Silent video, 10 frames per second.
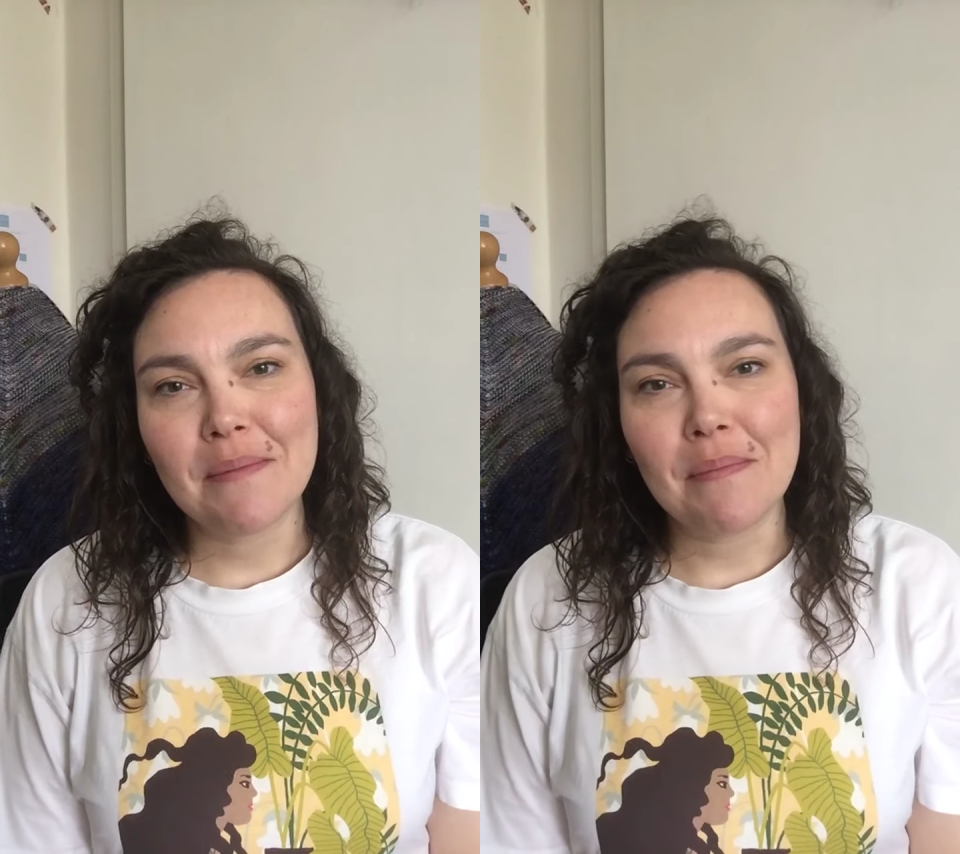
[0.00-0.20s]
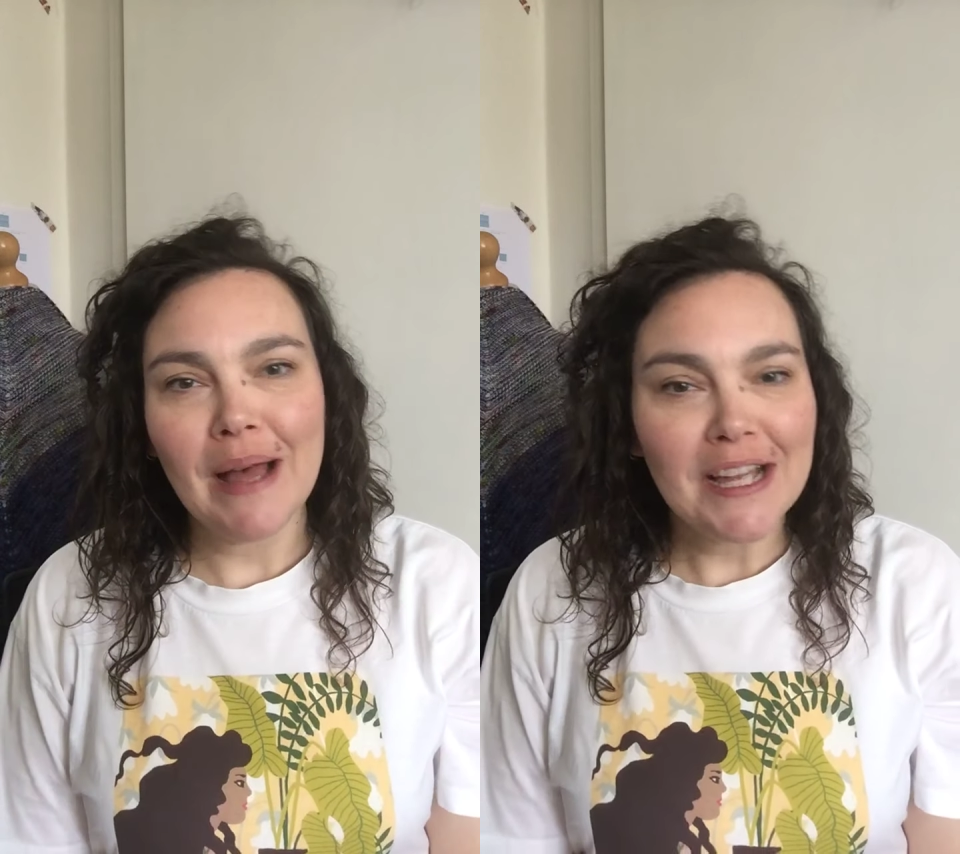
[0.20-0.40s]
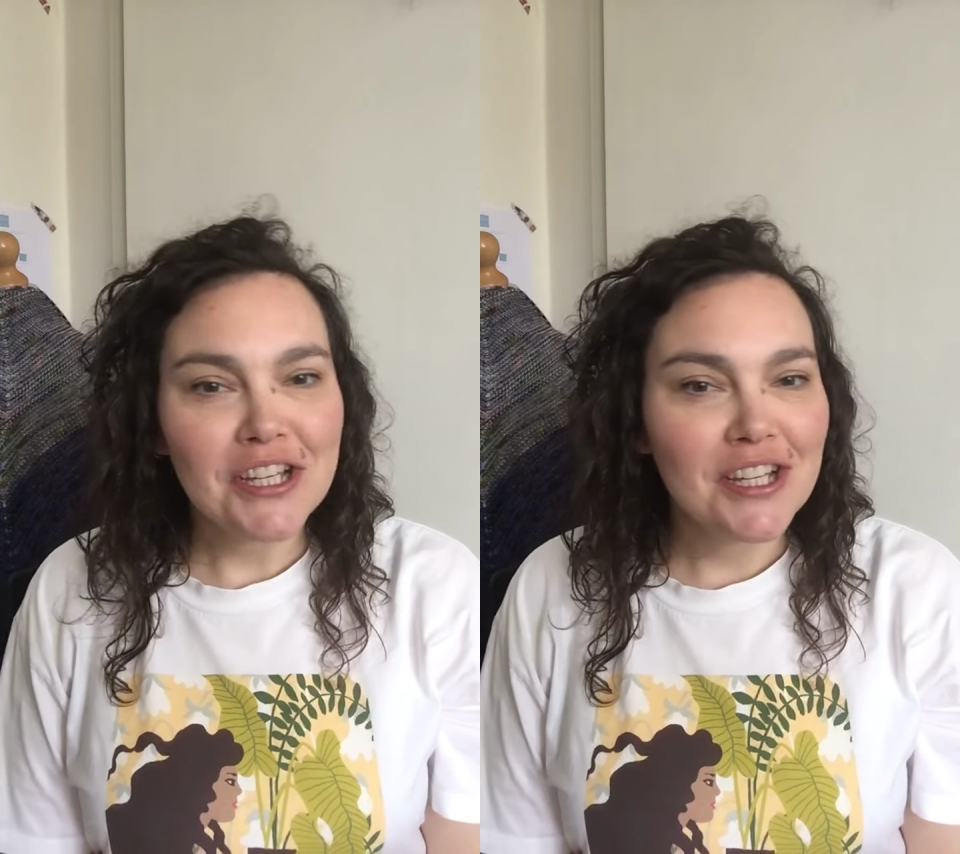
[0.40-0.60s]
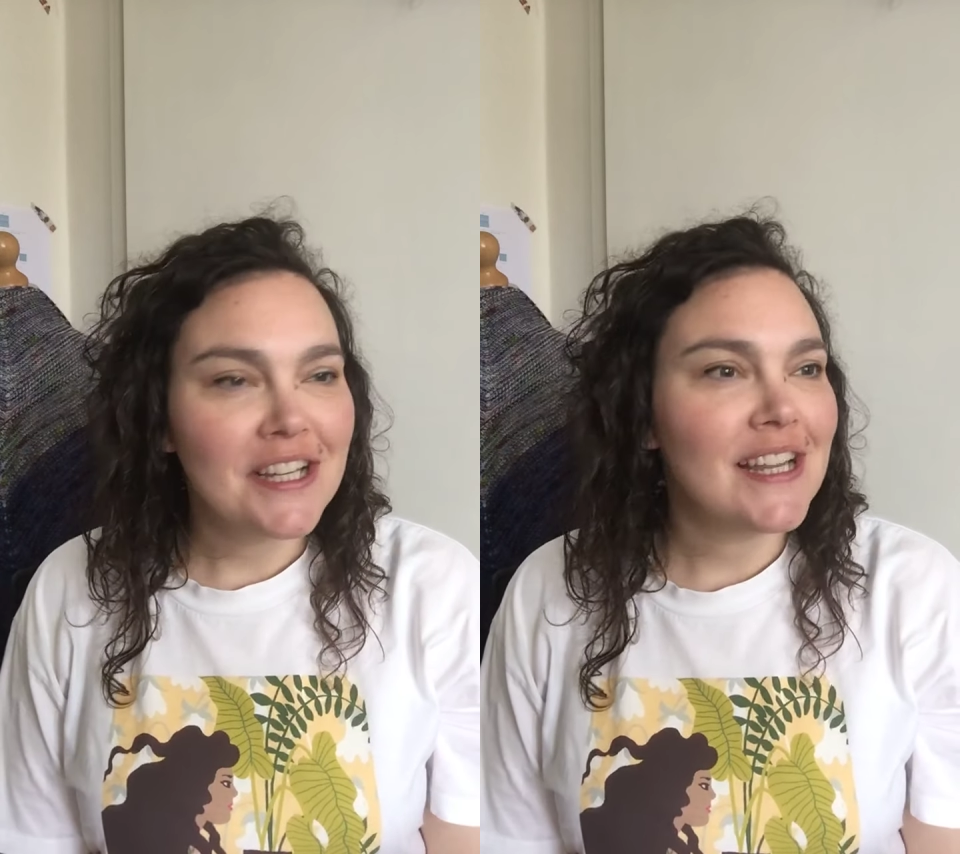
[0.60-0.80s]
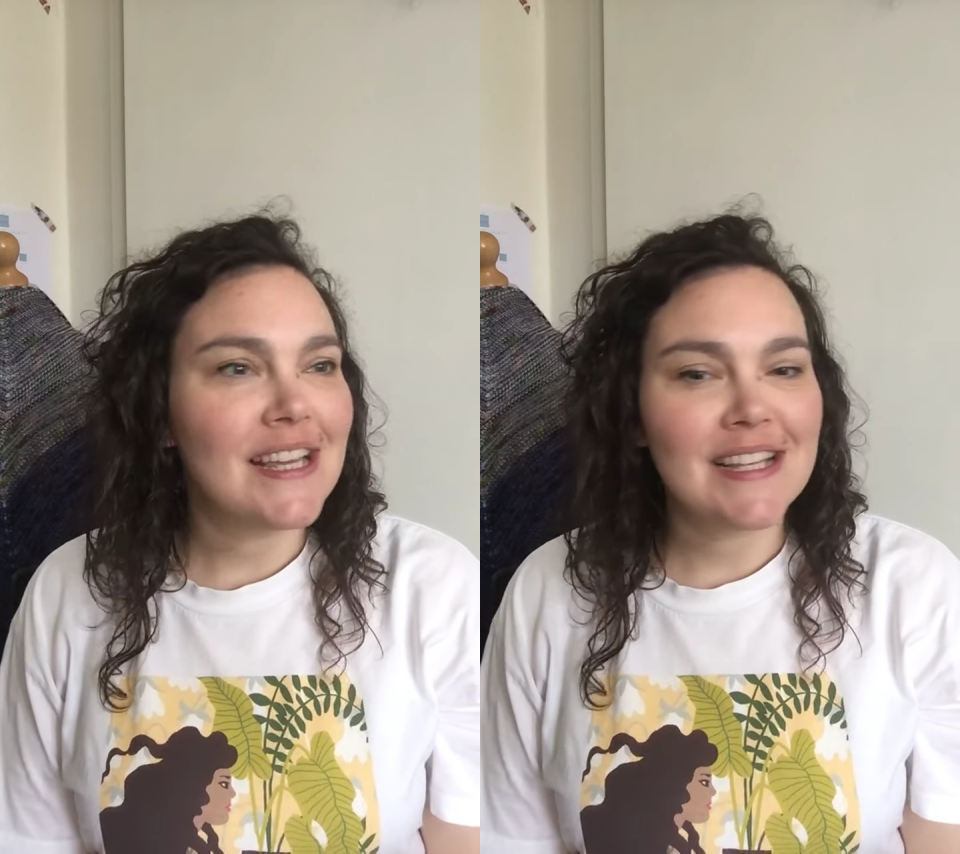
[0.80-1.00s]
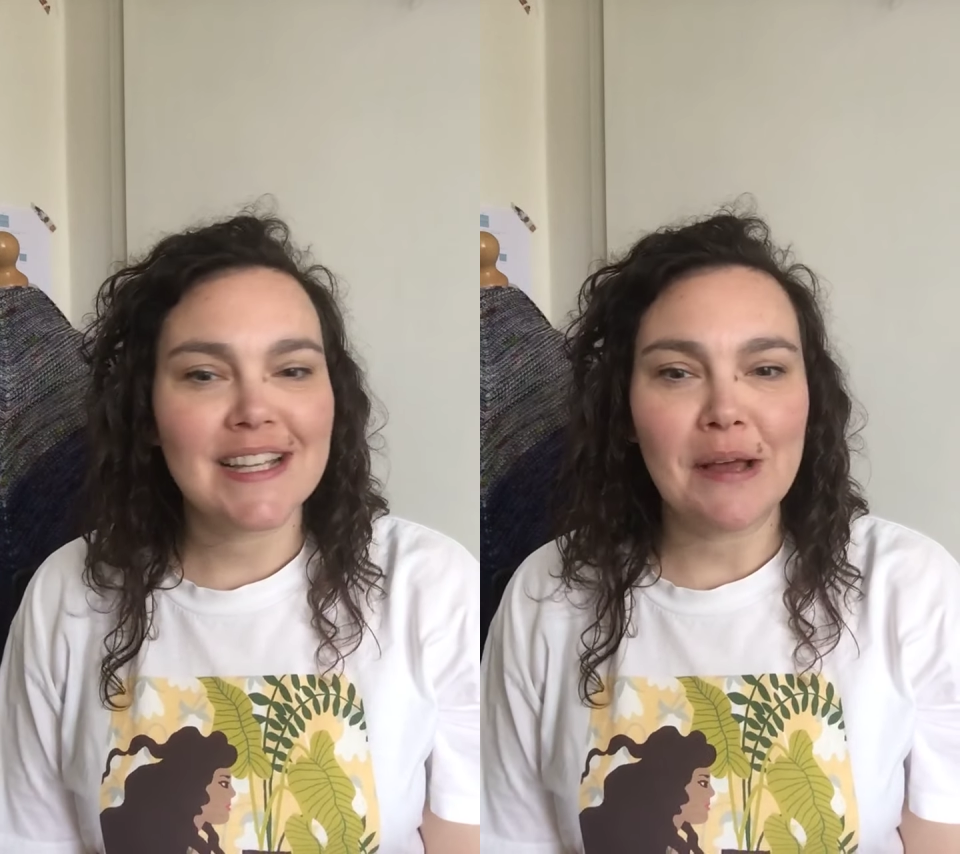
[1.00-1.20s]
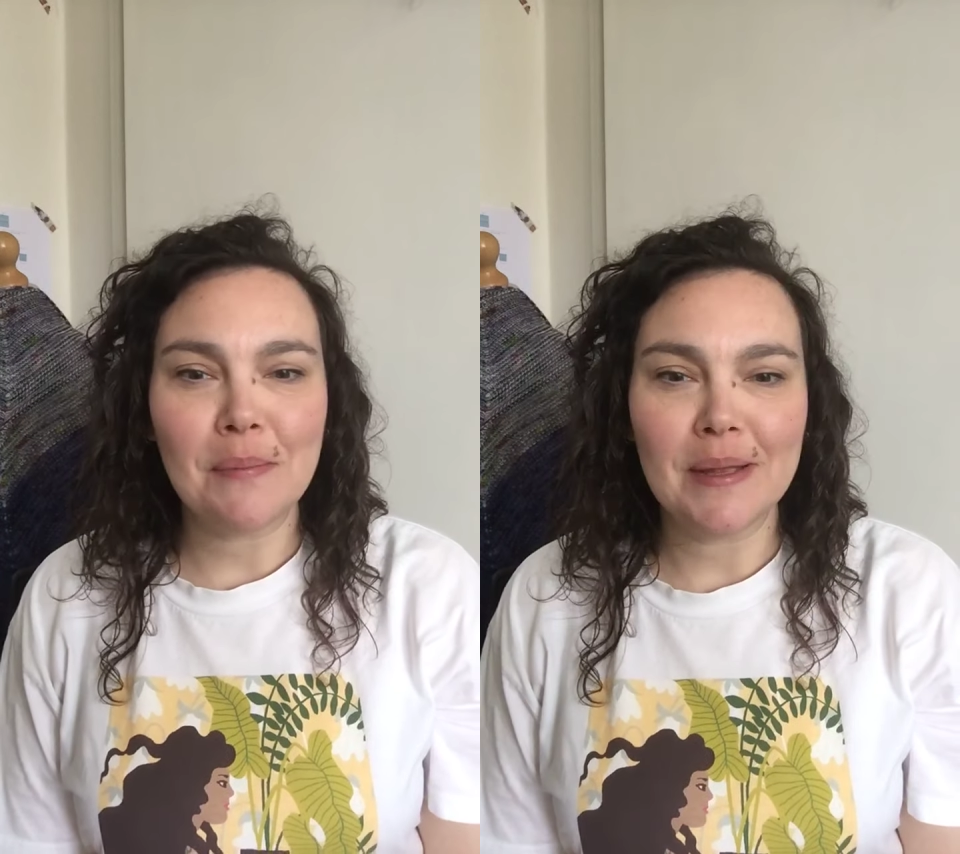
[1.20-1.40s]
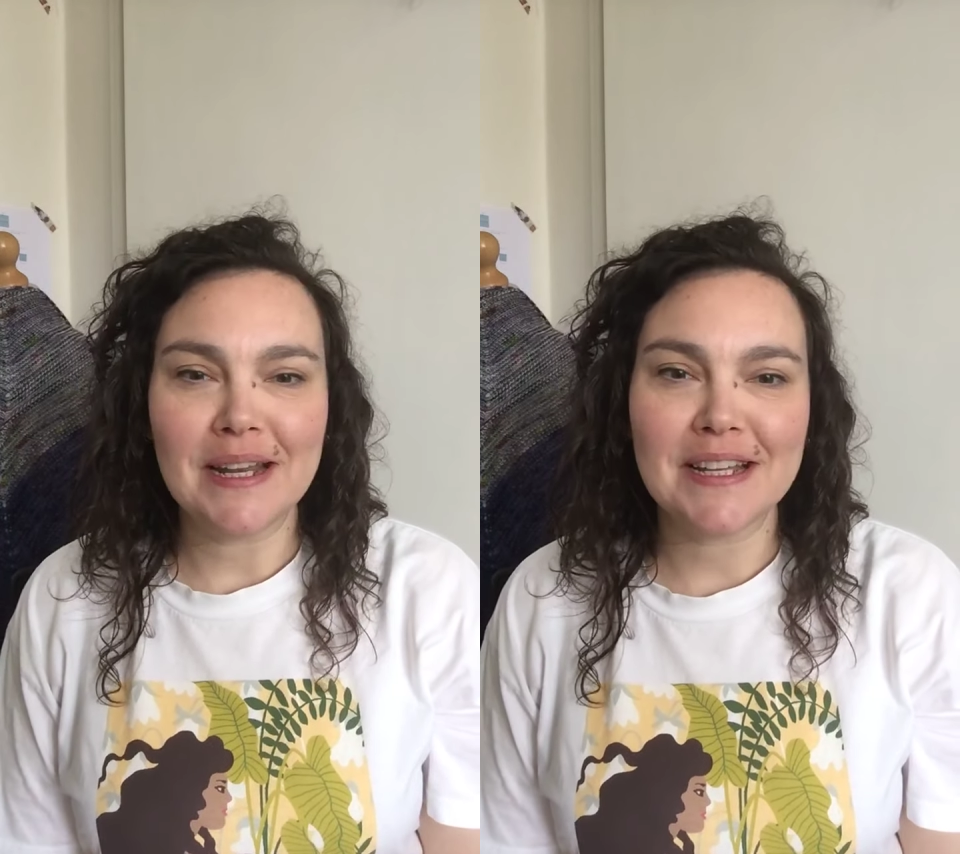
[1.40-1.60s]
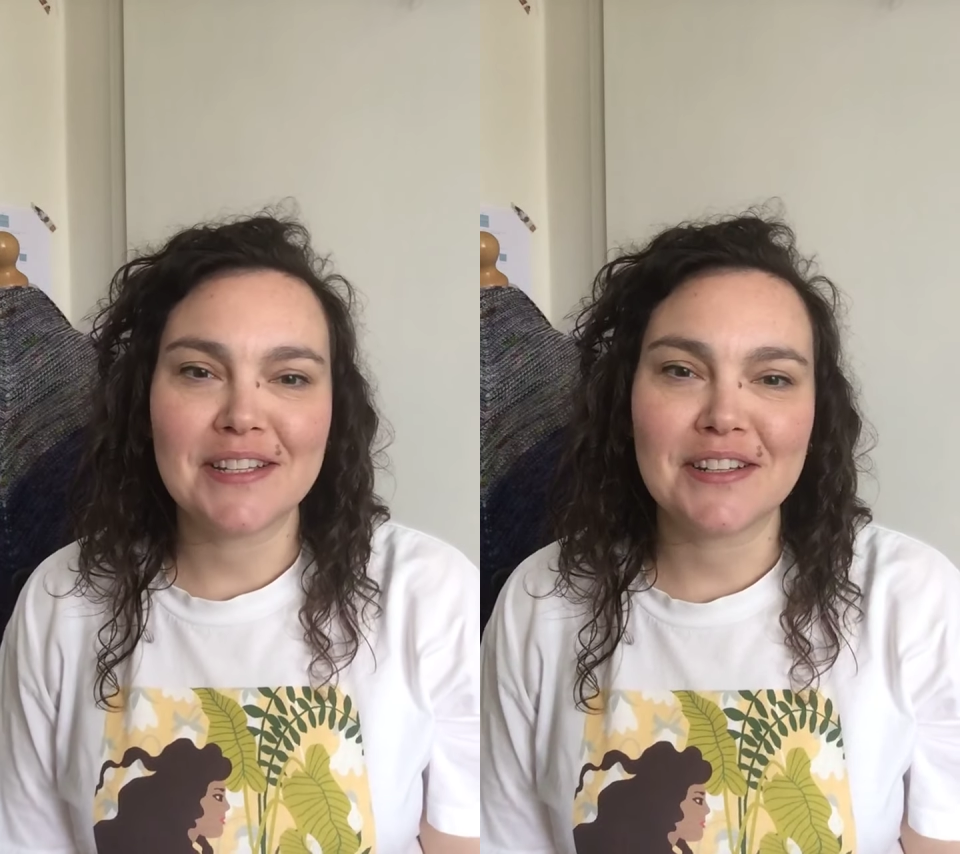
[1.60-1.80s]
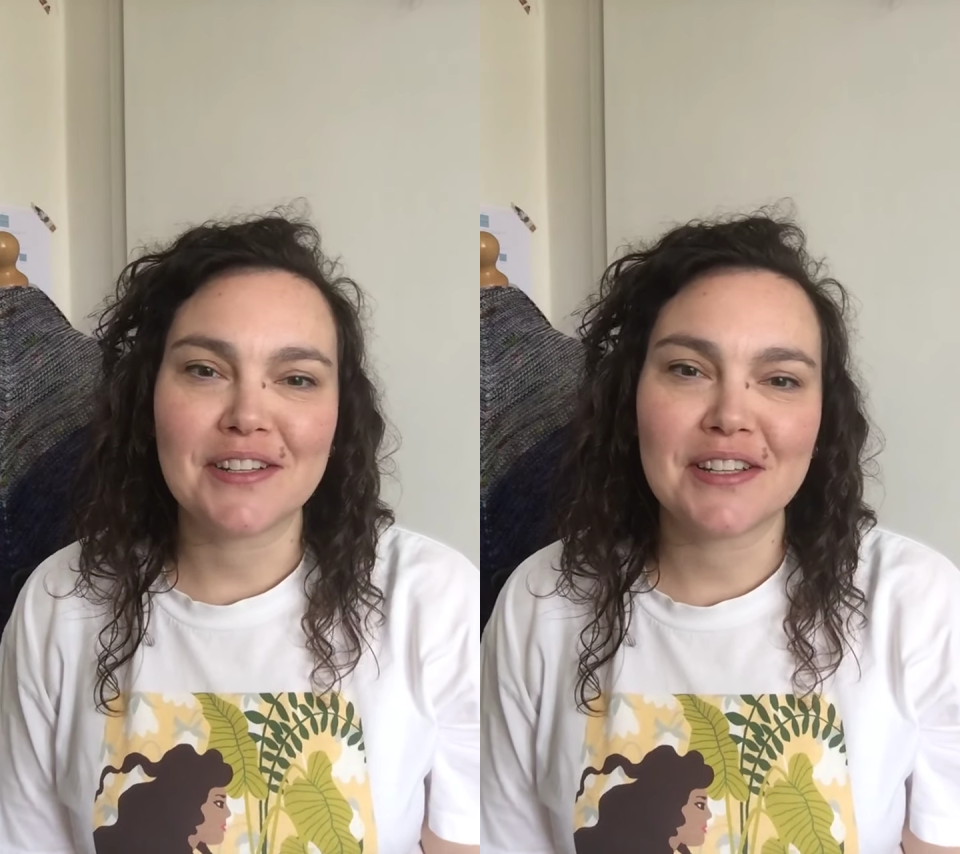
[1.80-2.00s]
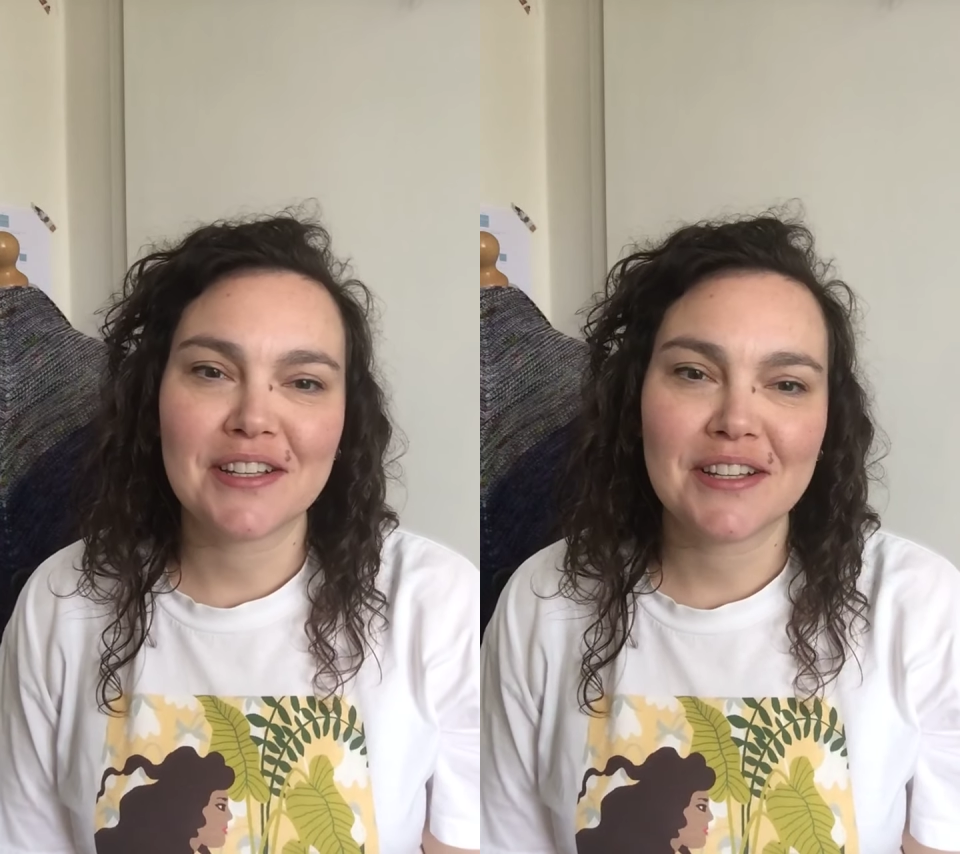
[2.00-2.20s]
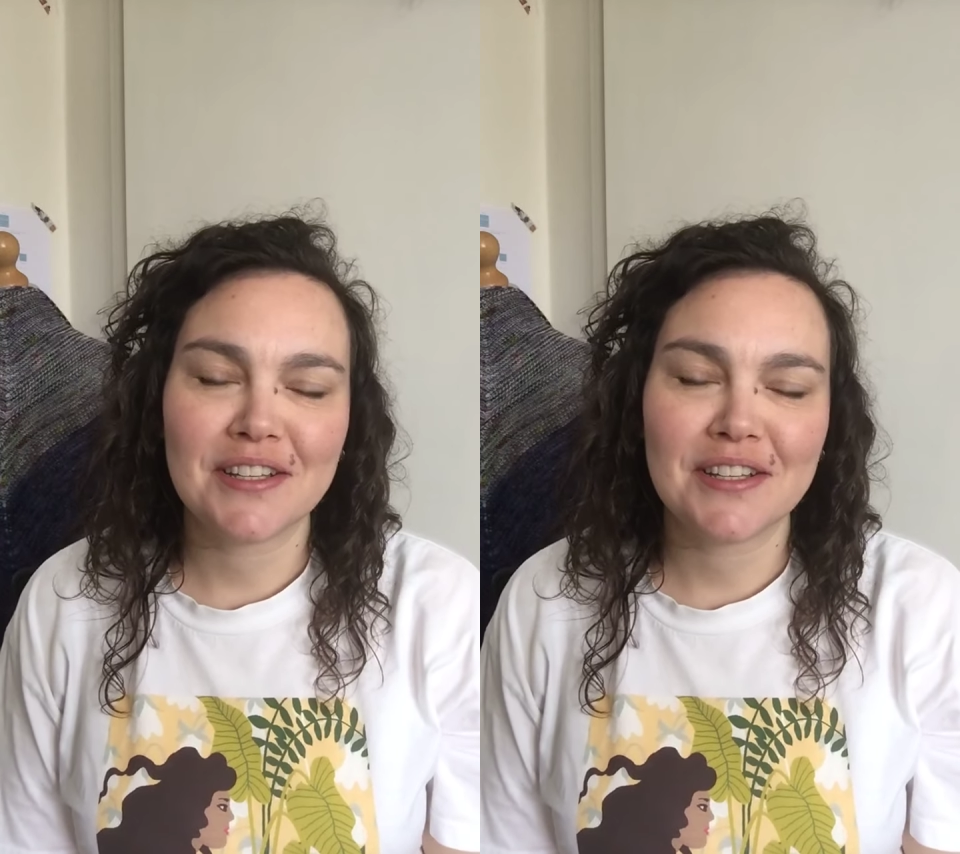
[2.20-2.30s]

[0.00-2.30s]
passion is helping knitters